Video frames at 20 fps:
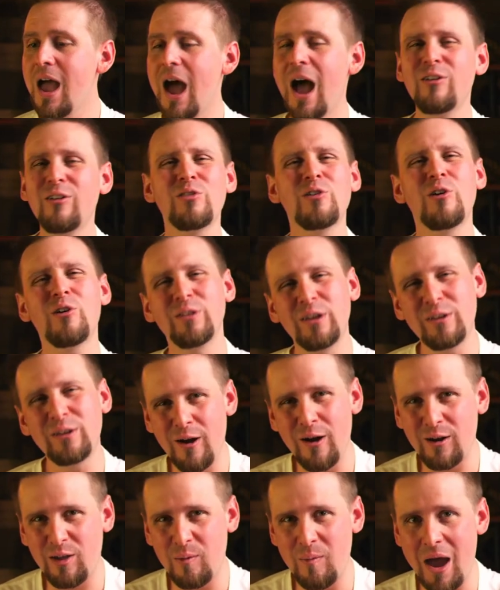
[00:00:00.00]
I just hardly
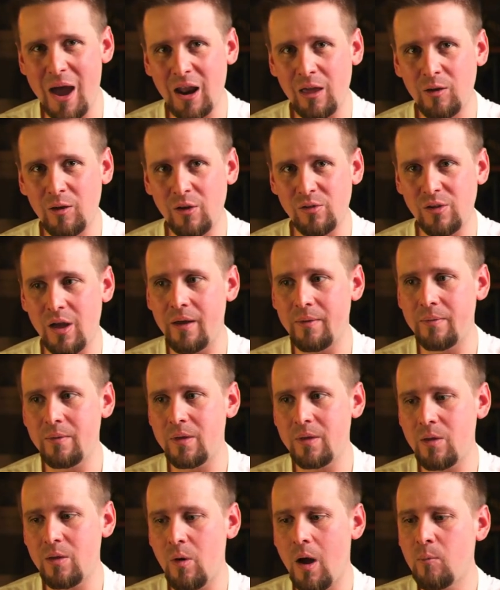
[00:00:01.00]
talk about it because
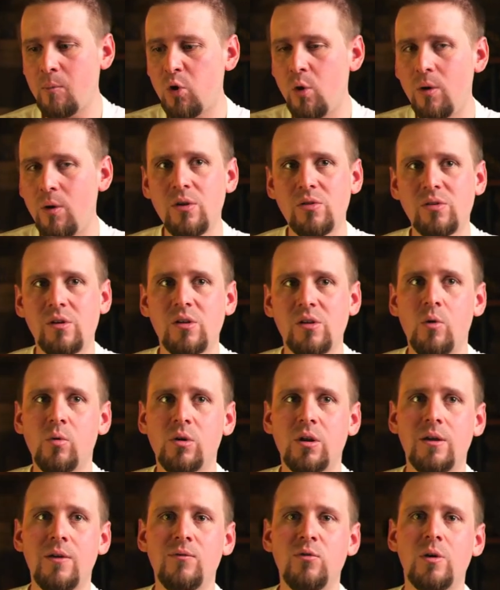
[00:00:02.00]
I'm doing this because I want
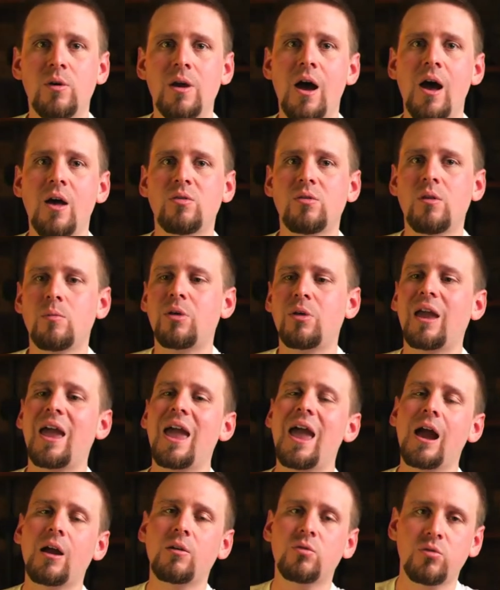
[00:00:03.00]
to give you guys something
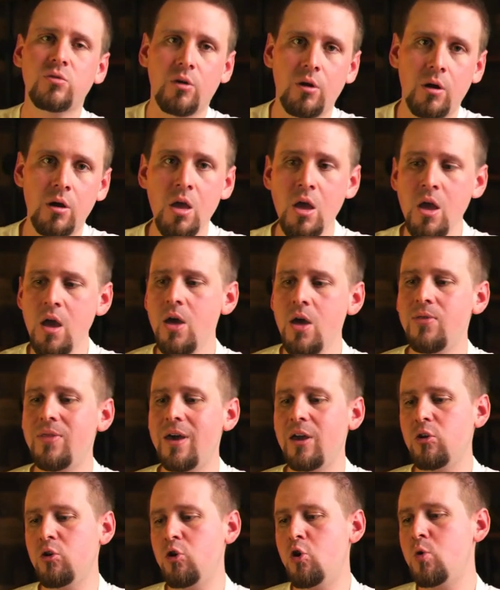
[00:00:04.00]
extra
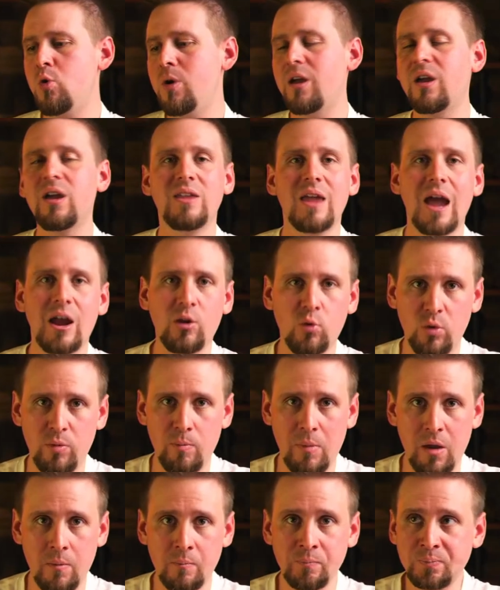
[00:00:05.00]
that you can connect with
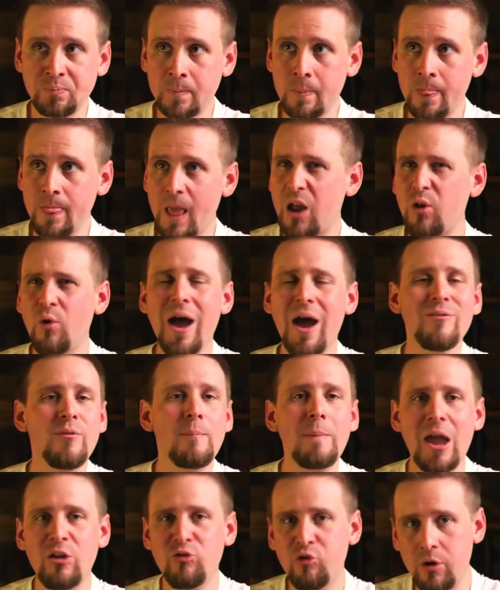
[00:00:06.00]
me. I don't have a
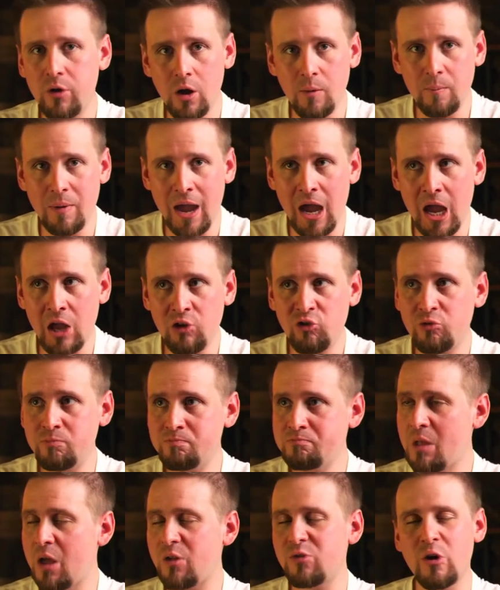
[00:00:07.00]
Patreon page.
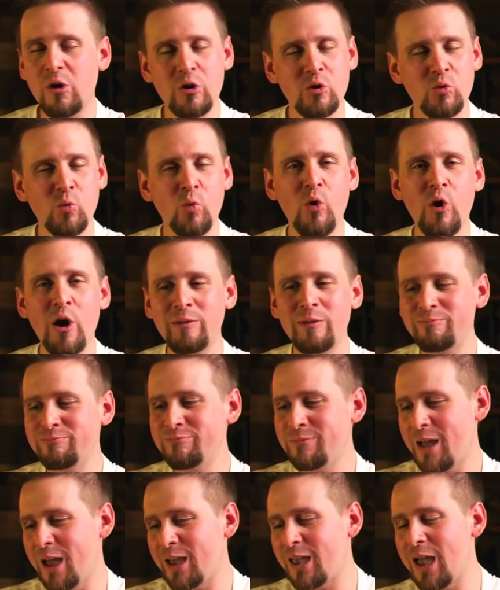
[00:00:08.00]
I started one,
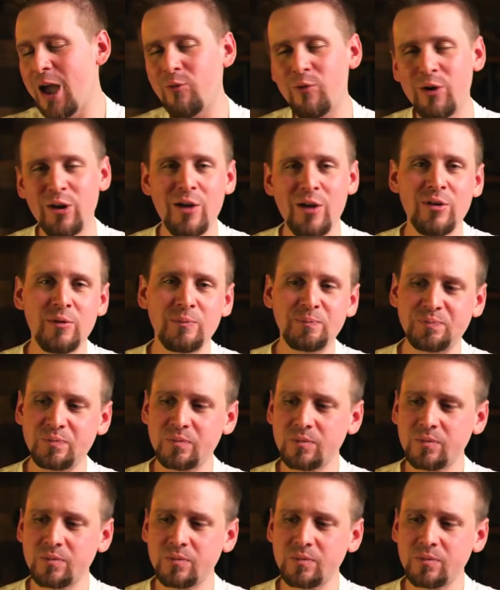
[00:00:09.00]
I got rid of it,